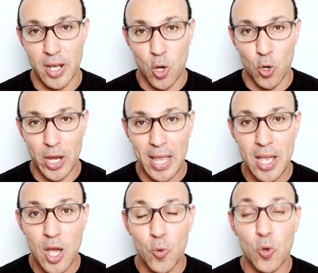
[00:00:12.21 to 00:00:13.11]
Okay,
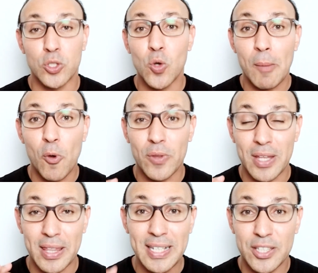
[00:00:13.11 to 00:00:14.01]
we'll talk about
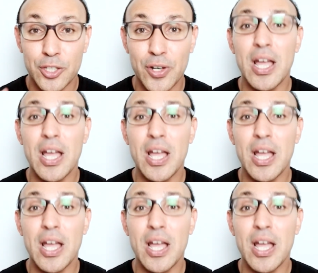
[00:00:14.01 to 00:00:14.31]
these 3